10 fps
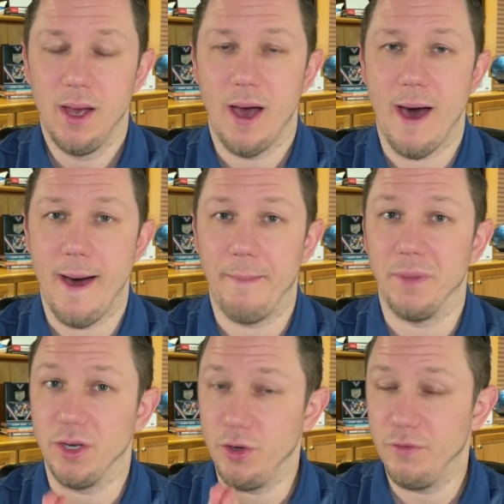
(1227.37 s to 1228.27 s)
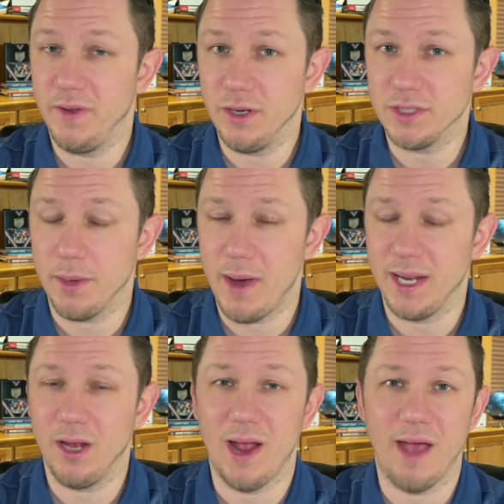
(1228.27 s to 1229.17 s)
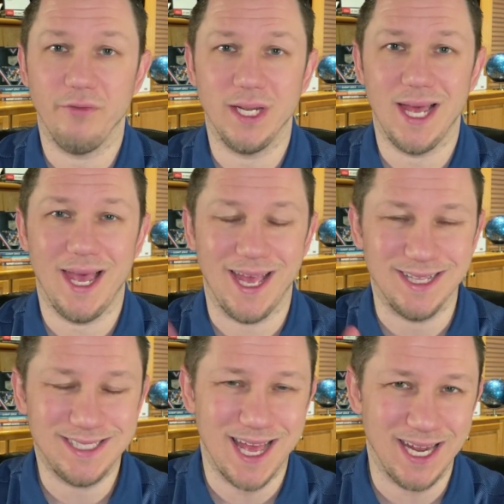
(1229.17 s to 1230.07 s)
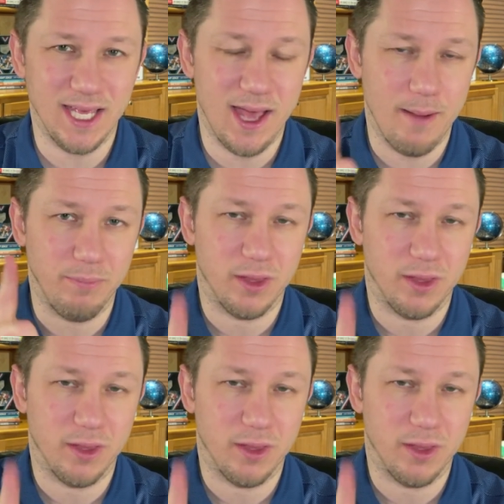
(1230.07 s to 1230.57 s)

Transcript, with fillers: Um, new videos come out here every day at ten A M,